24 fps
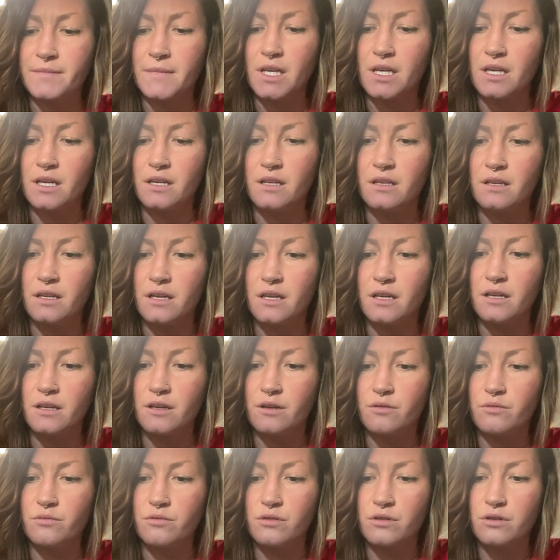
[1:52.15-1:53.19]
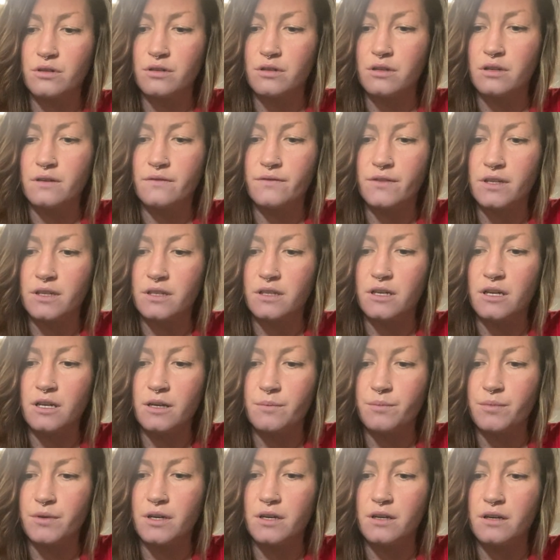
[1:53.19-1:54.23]
and a quarter of a
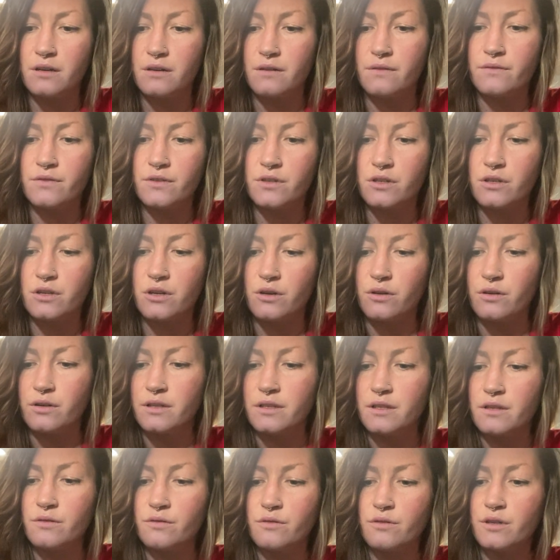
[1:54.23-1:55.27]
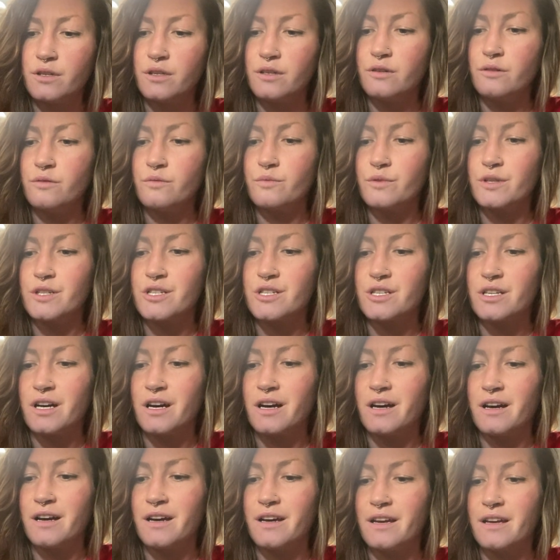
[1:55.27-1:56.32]
cup of coconut oil, which
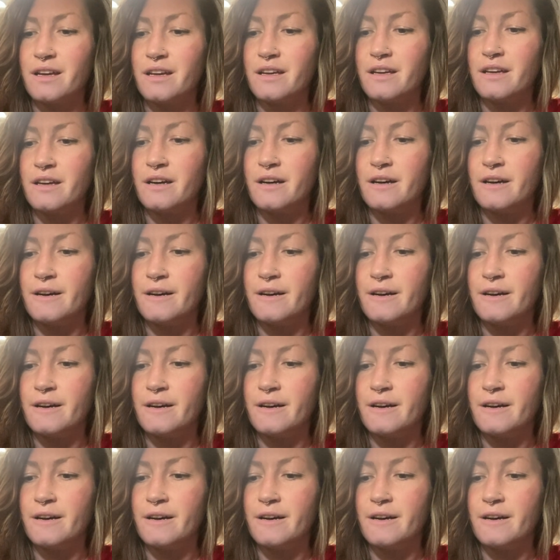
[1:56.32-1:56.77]
I